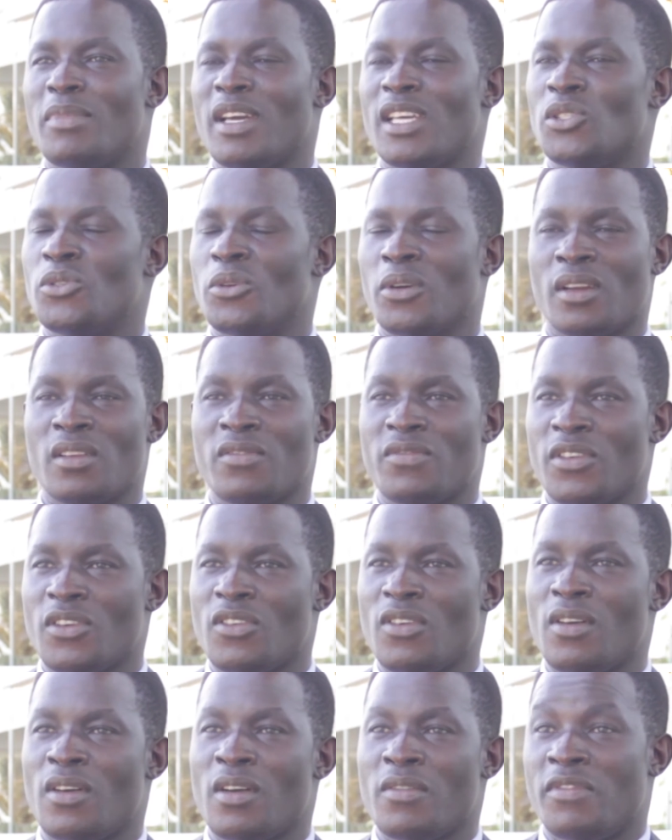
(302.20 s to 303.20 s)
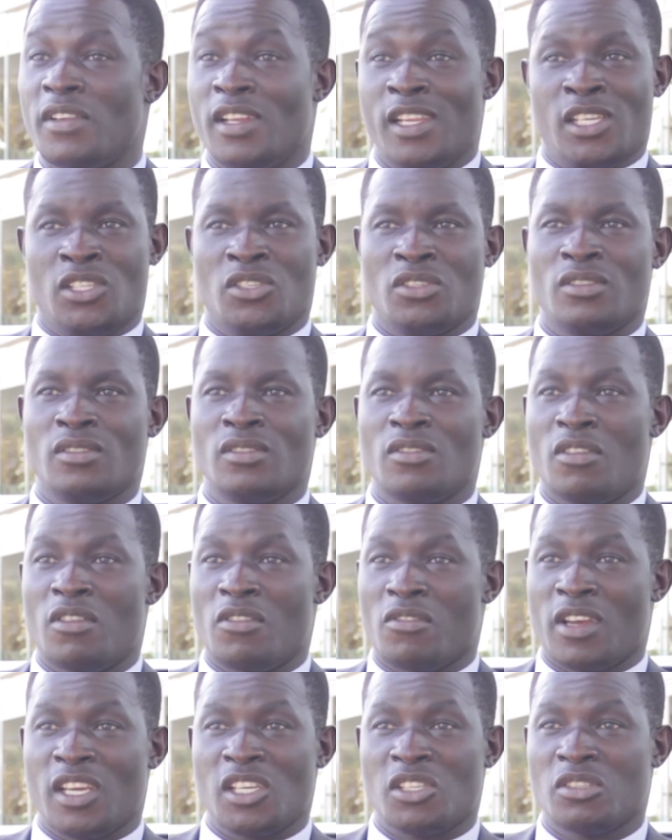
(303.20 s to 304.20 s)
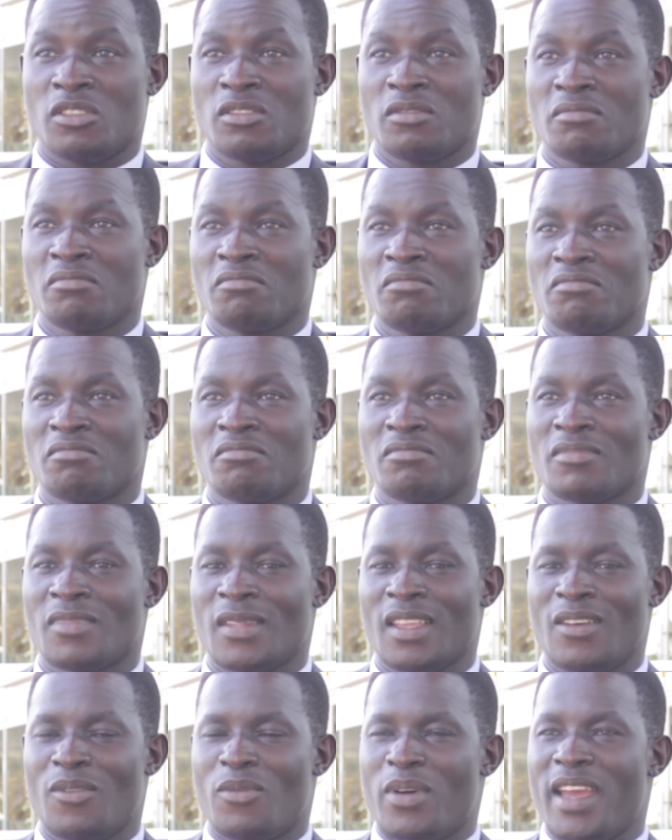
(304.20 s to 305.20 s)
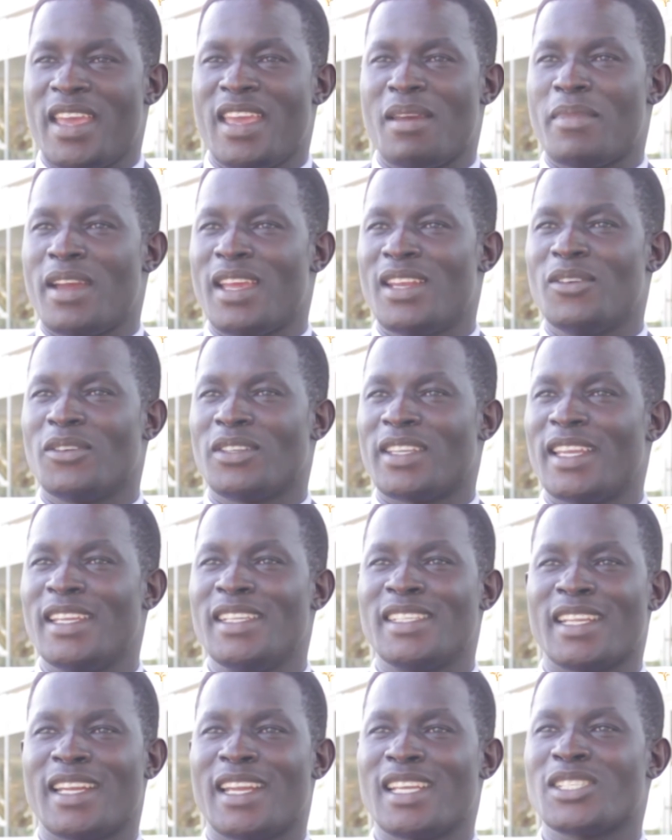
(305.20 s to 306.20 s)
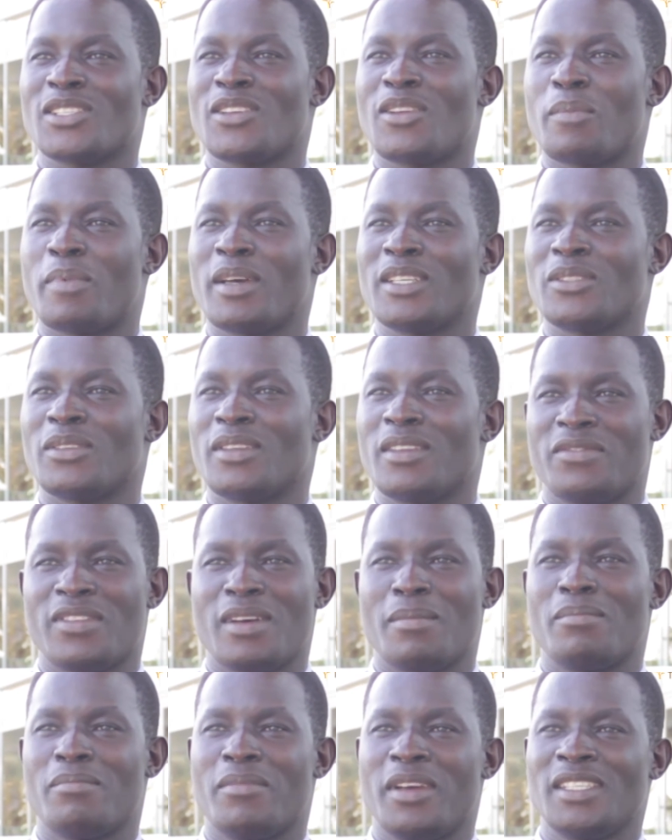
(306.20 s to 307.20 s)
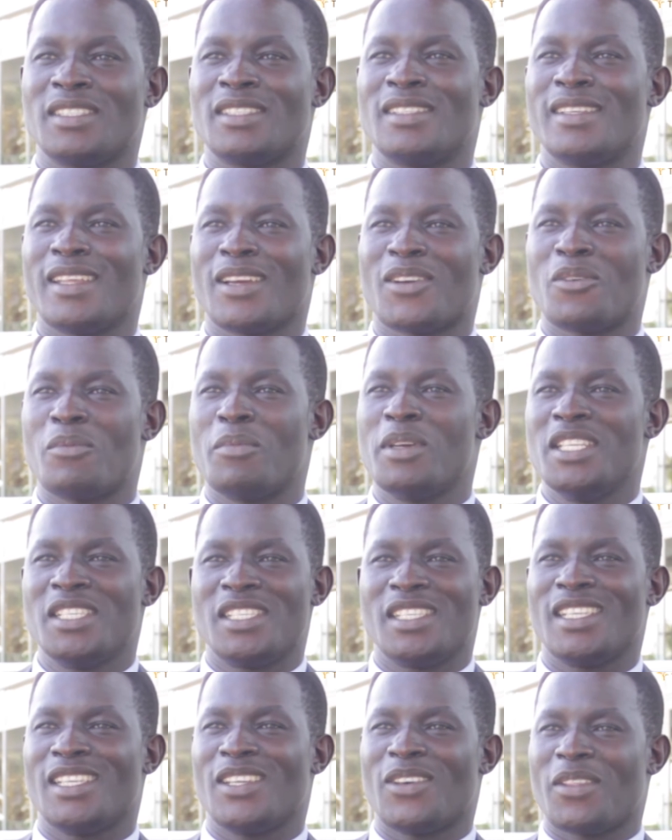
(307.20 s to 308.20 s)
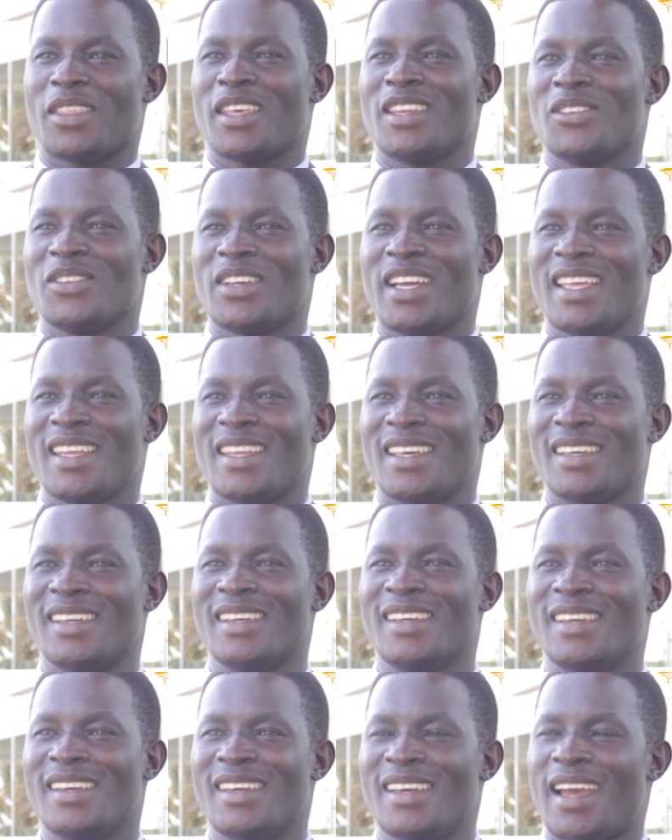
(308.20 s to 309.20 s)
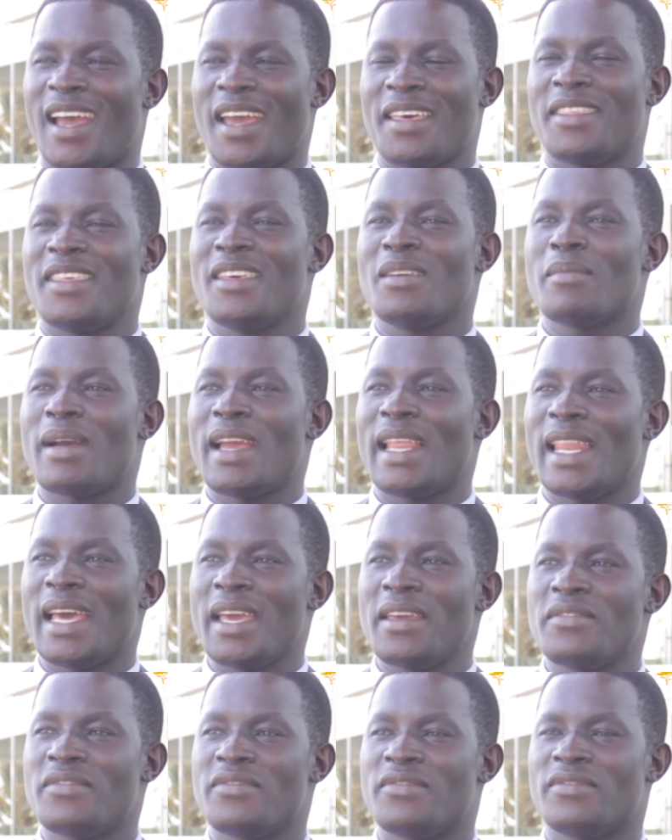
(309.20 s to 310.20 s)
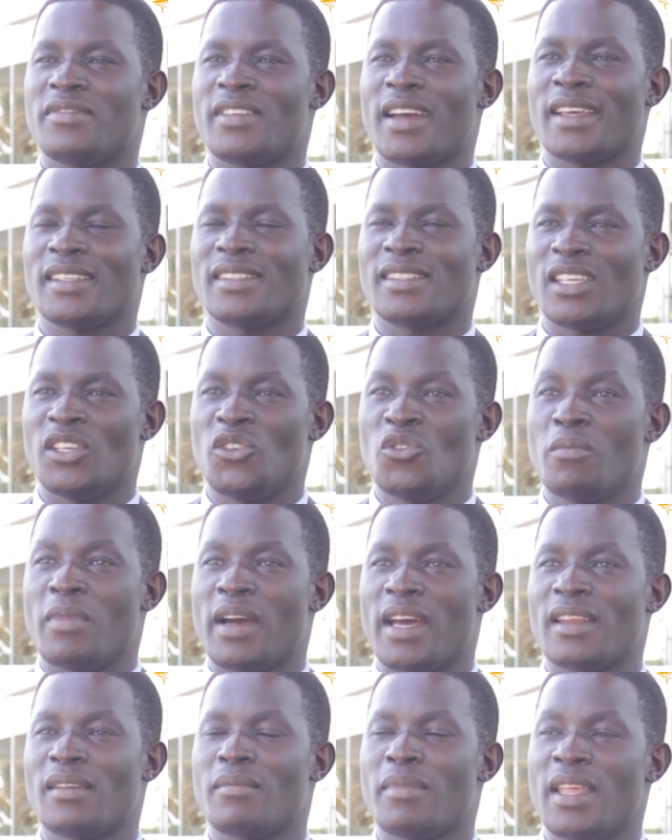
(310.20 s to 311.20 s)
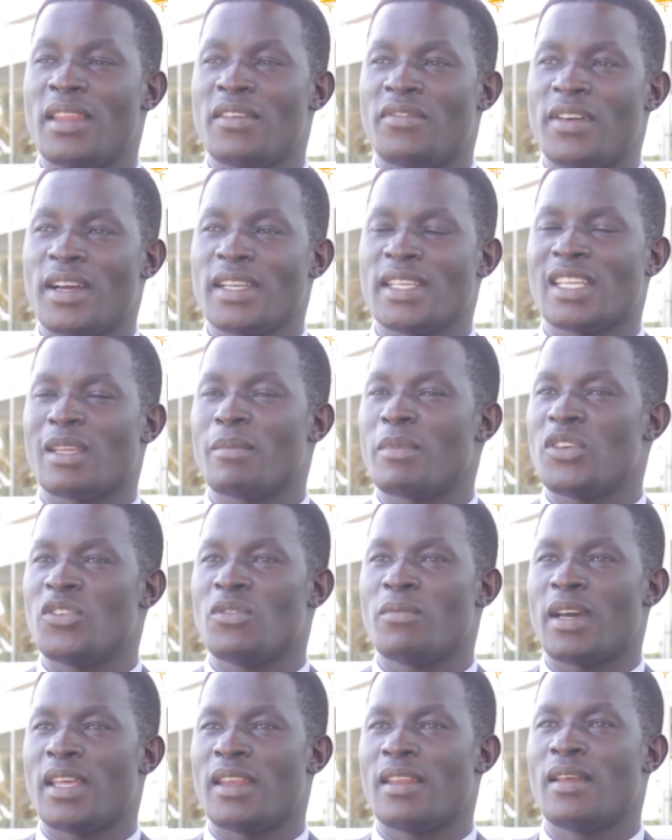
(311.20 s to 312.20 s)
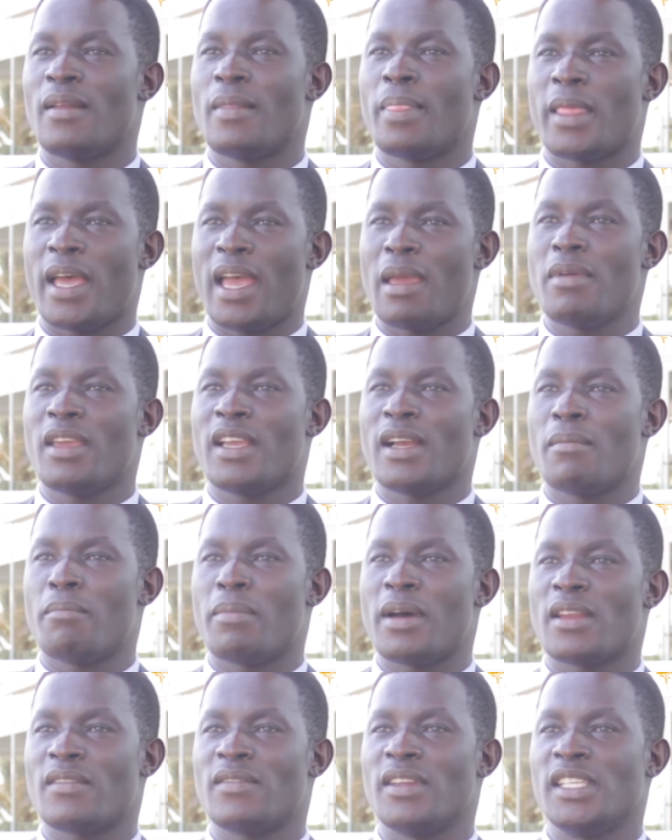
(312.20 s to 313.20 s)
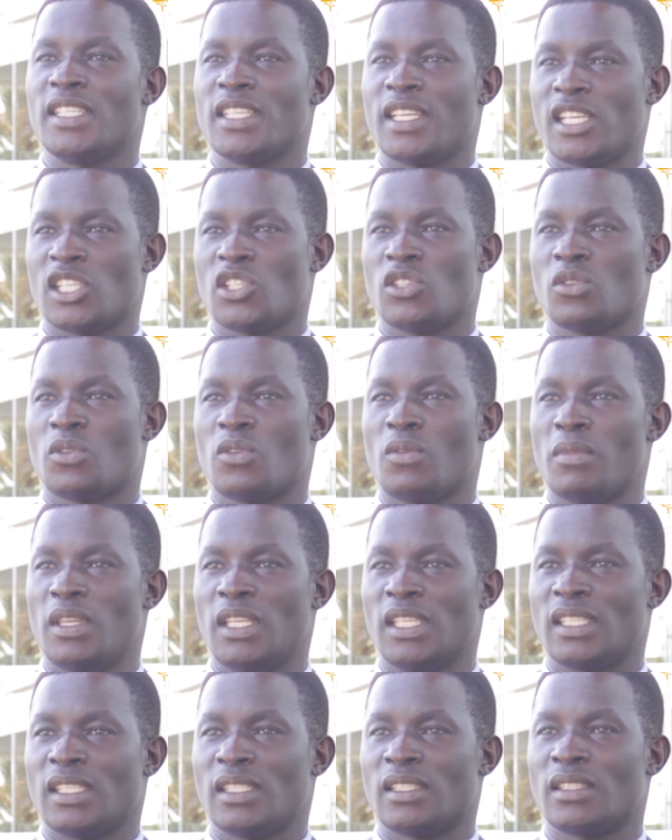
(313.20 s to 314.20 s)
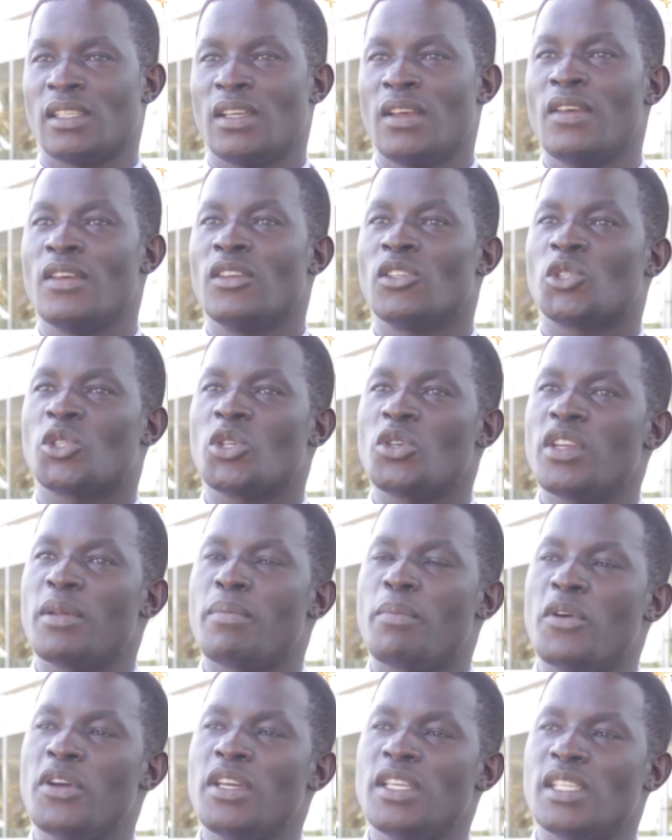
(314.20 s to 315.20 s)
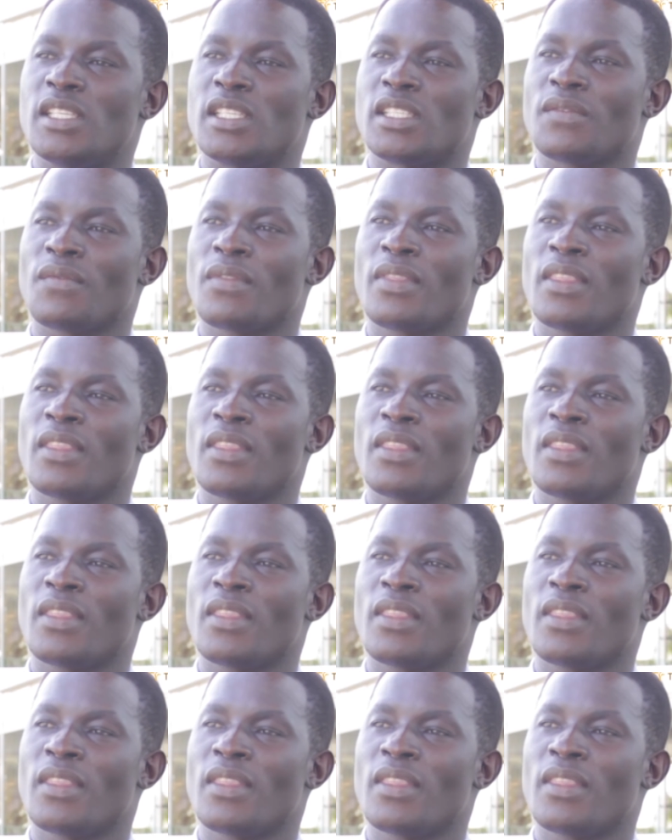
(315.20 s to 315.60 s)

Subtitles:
by geographical affiliation or location? Why am I not an international person if I'm based in a community in northern Uganda? I think my life as a human, by the fact that I'm a human, I become part of the international communities. So the point is,